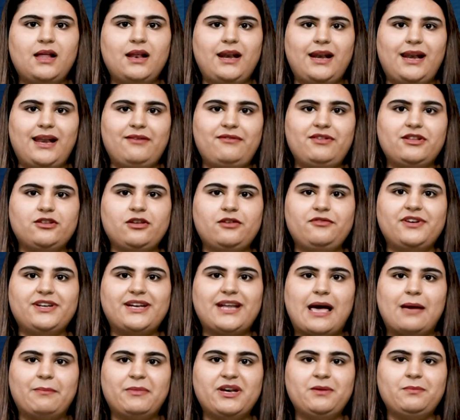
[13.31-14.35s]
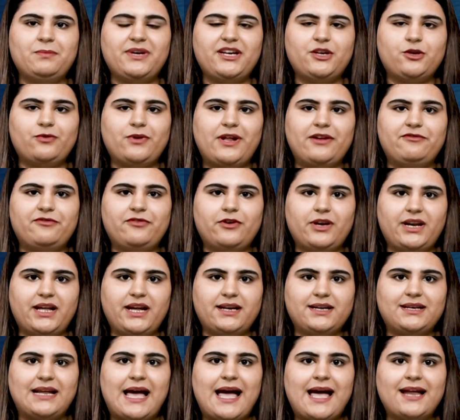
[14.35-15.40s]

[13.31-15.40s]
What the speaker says: Levels of vitamin B12, folate